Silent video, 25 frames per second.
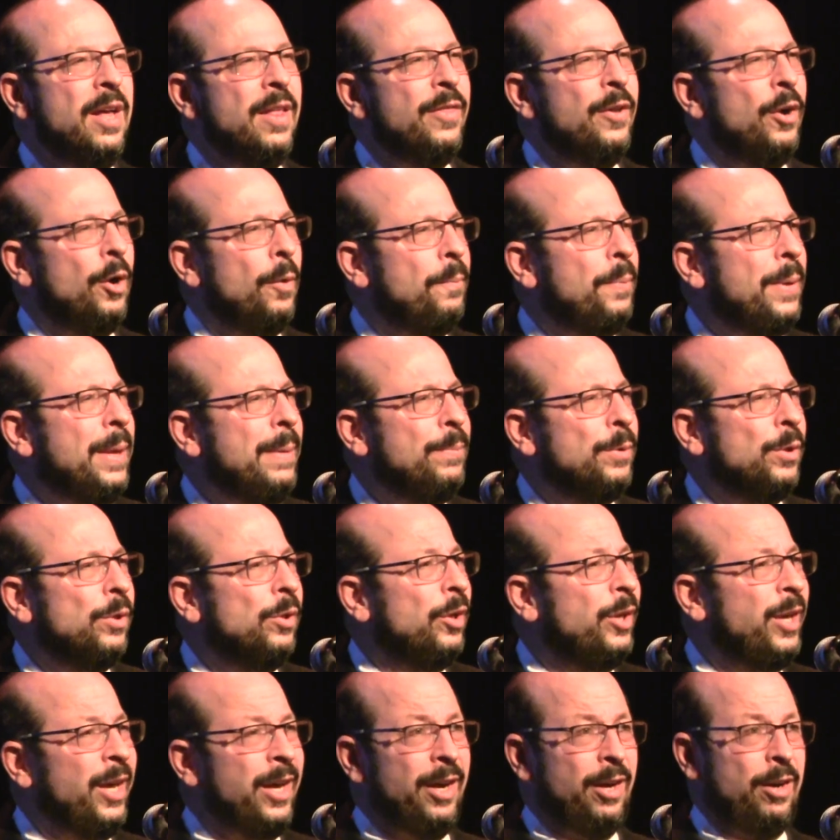There are people
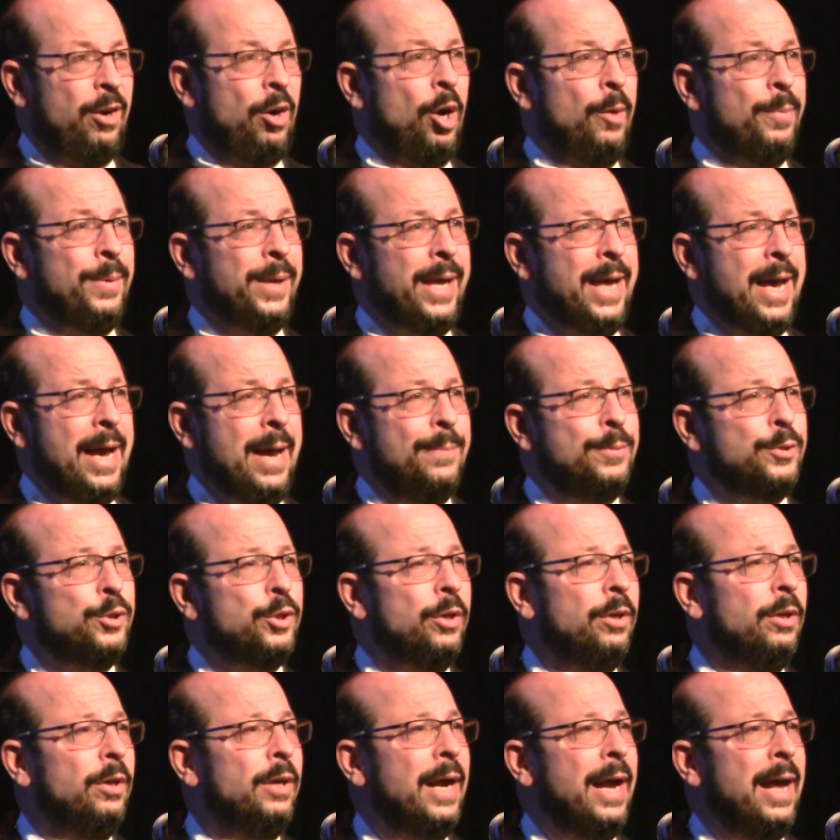looking at carbon
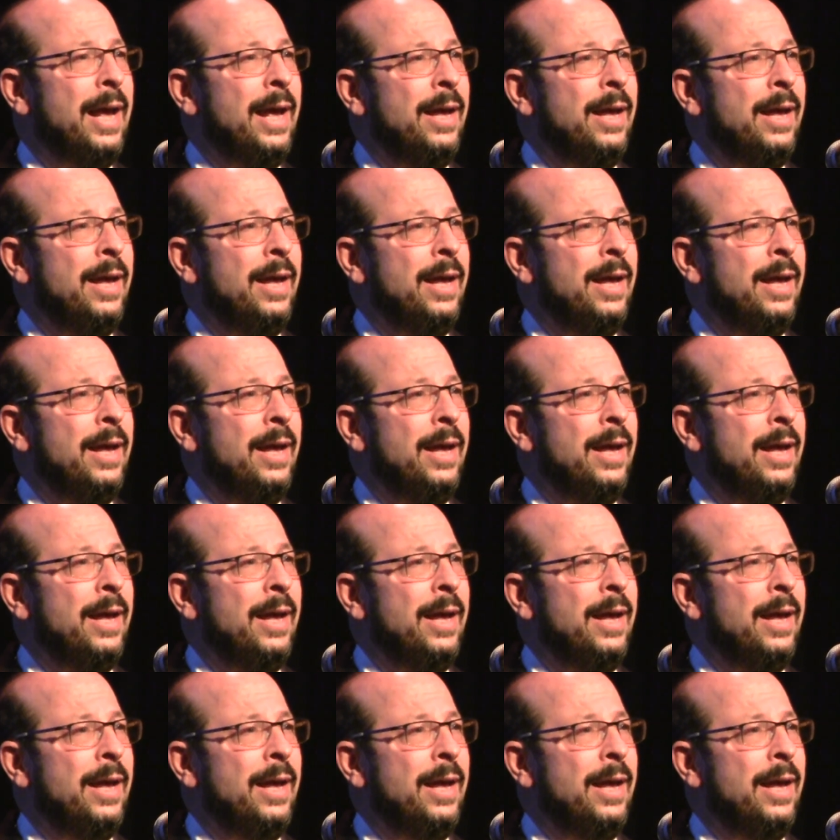capture,